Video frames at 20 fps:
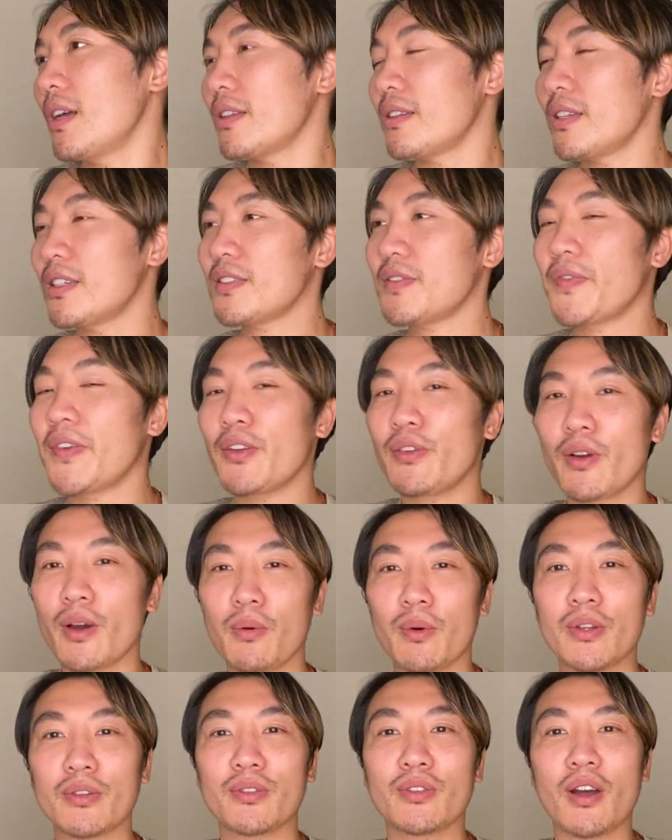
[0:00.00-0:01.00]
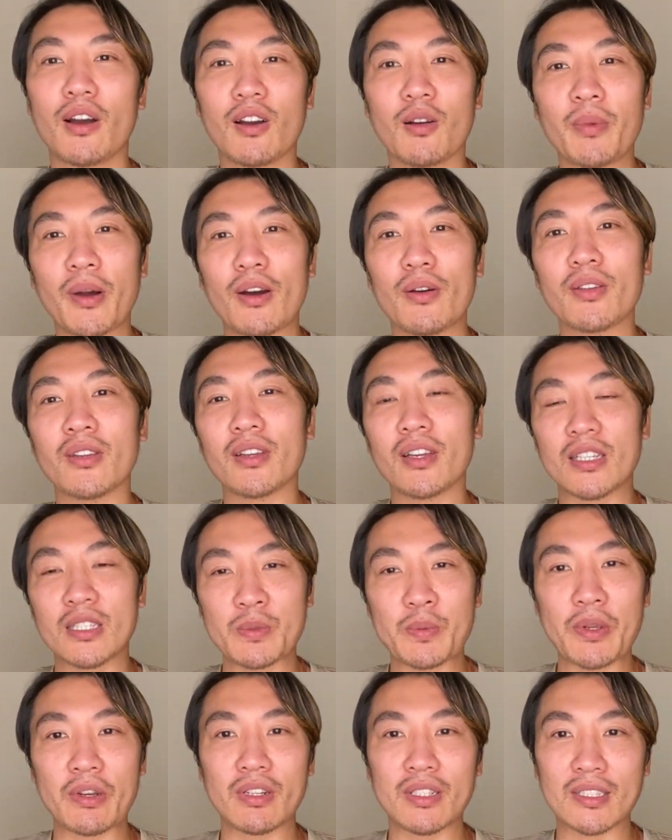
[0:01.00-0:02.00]
this video I want to talk about the
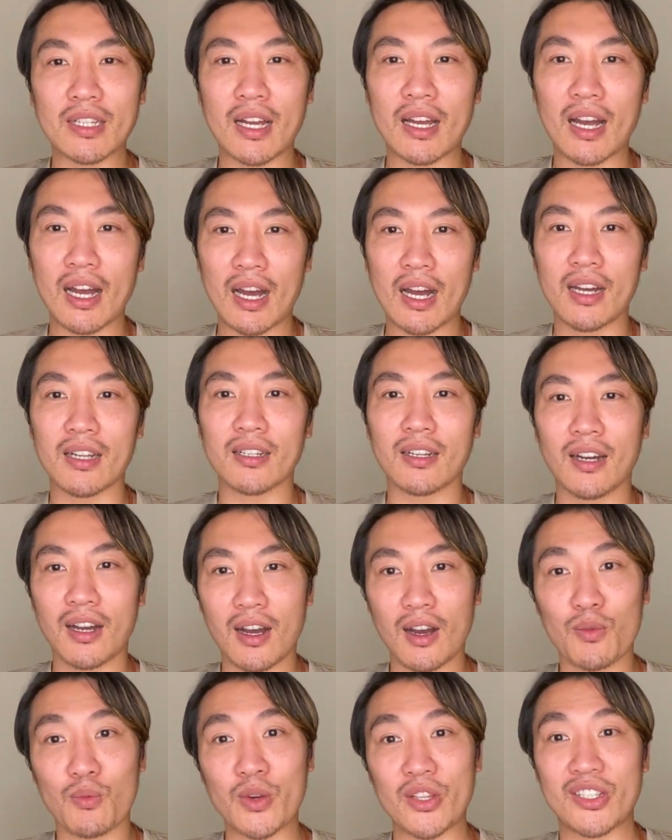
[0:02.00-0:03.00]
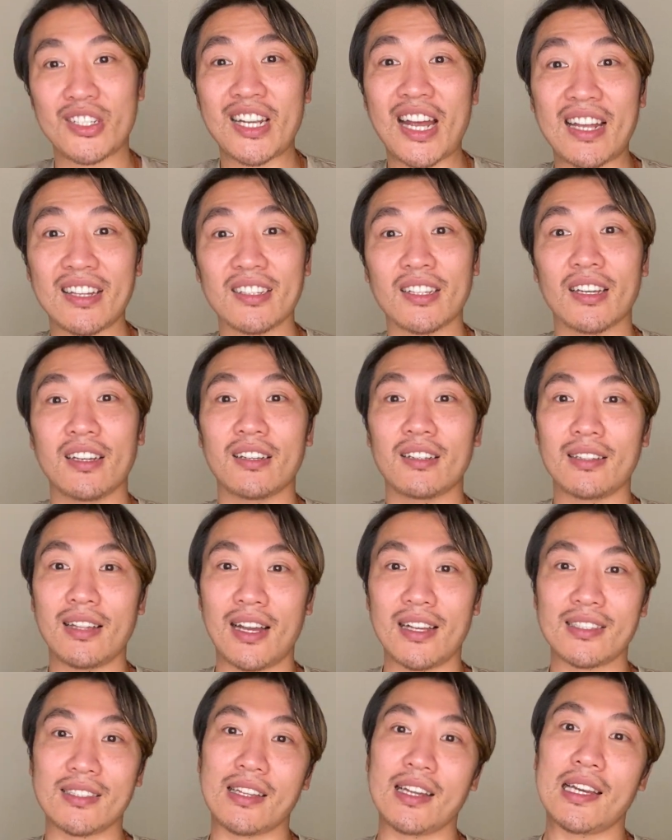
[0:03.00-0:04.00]
experience I had with chanting
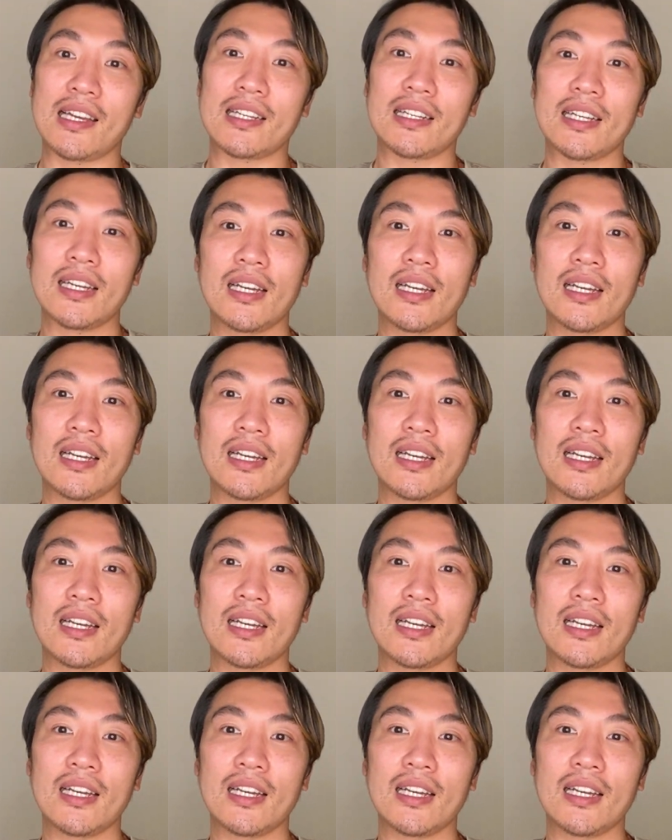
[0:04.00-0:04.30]
last night.